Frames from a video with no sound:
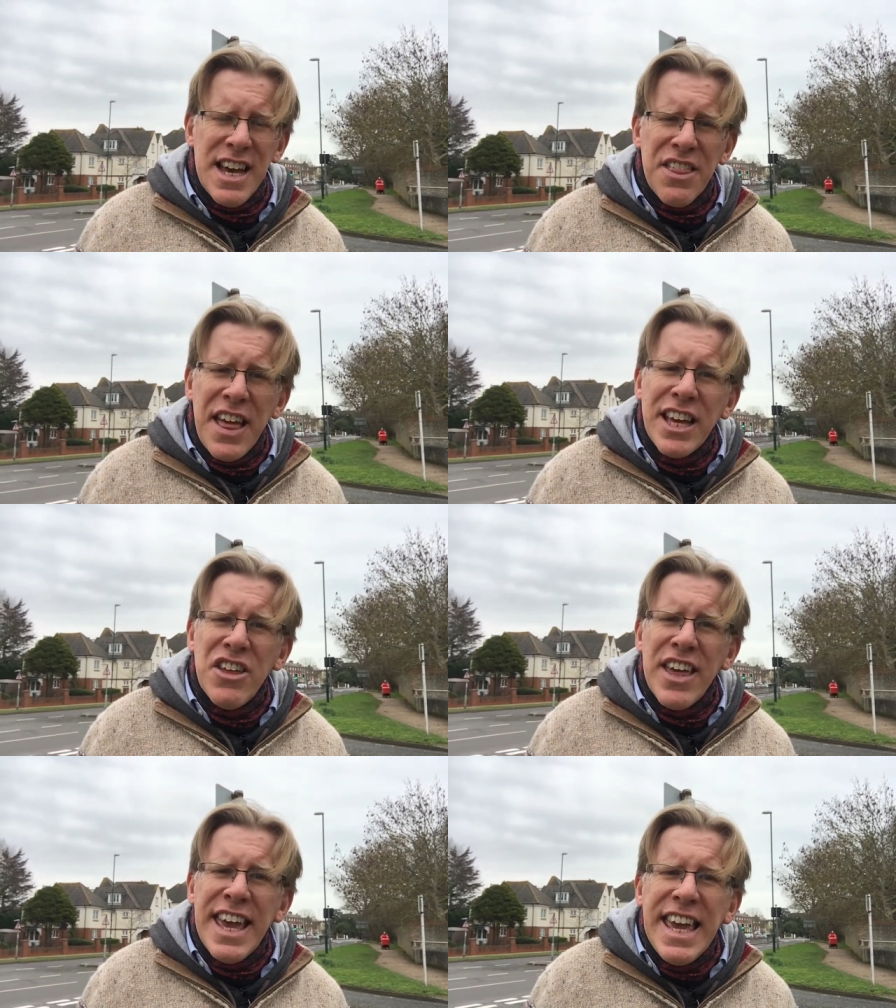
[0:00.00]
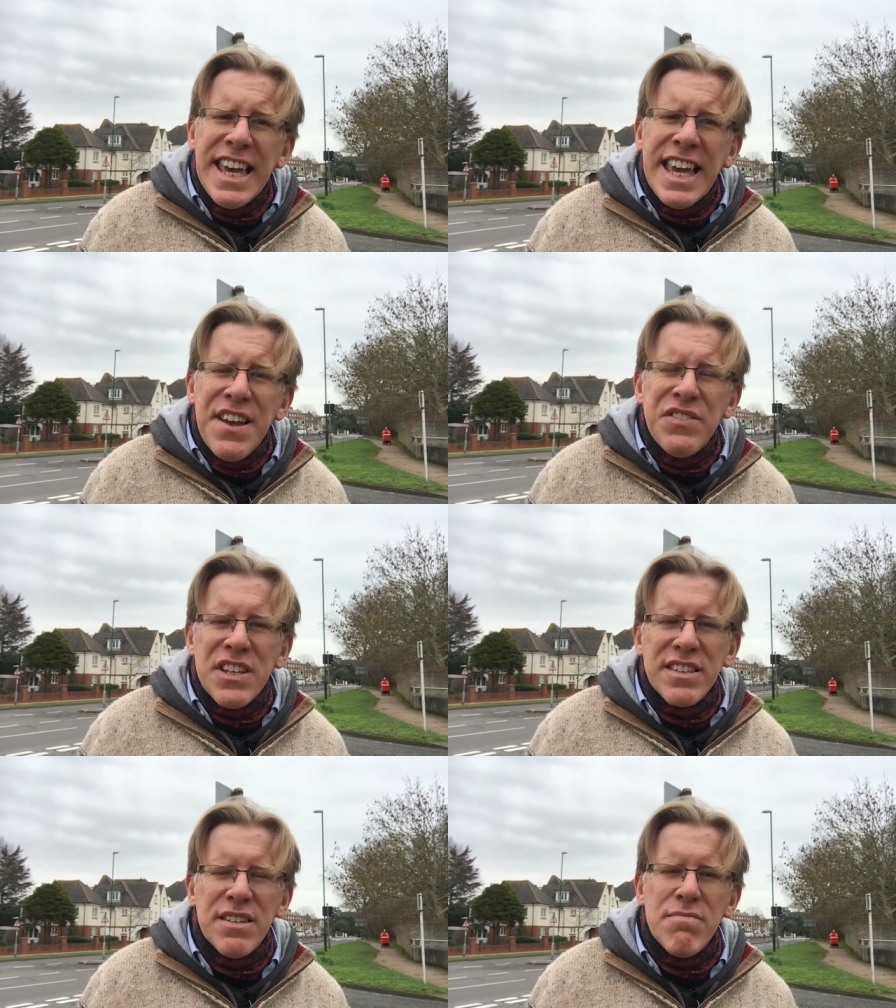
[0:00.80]
And thank you that he gives
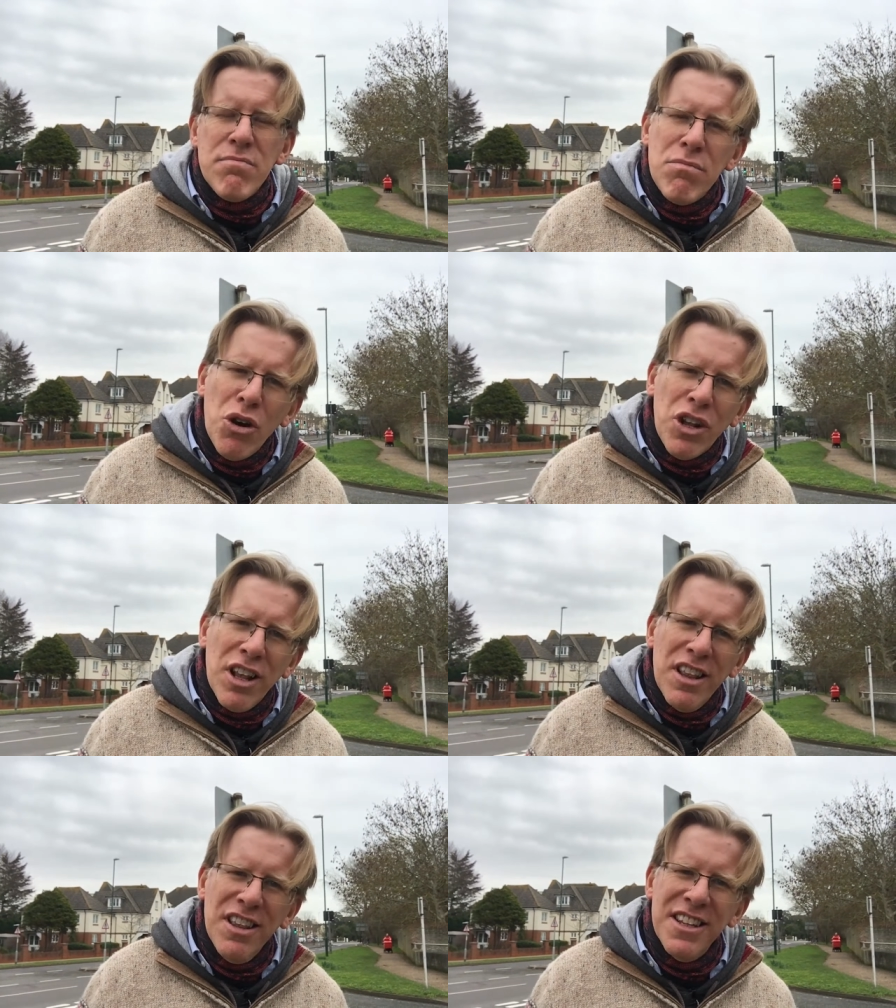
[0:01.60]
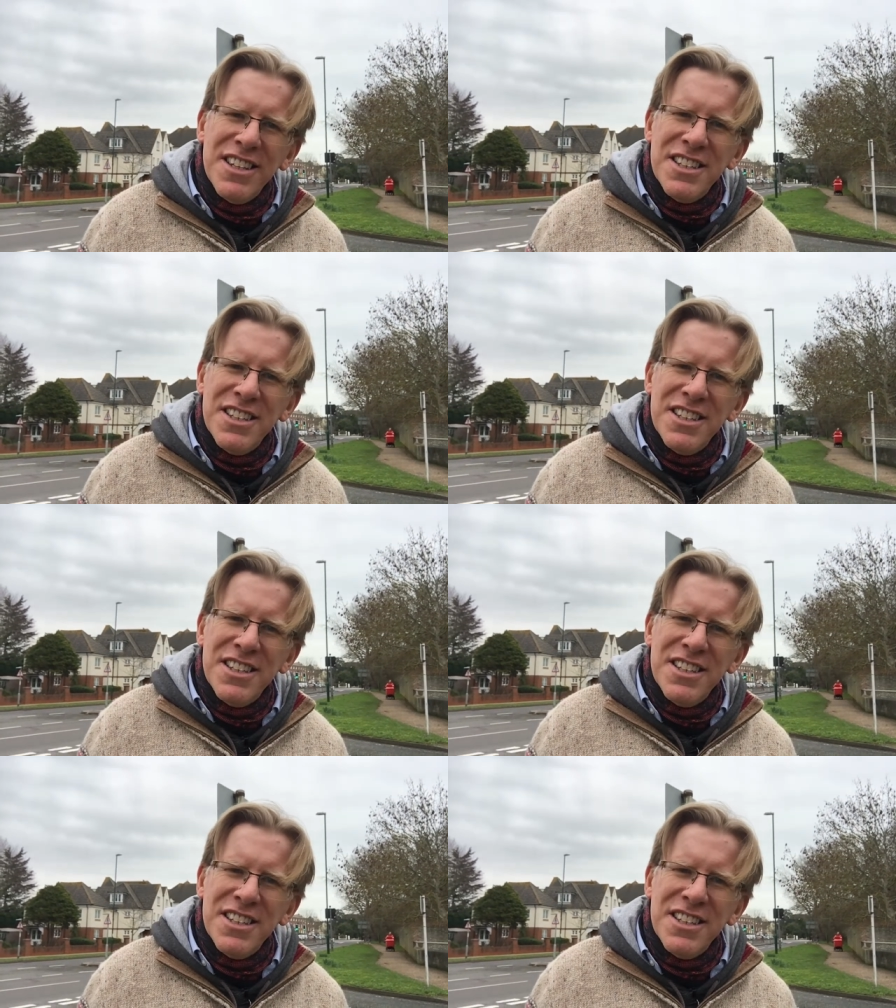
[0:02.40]
us a model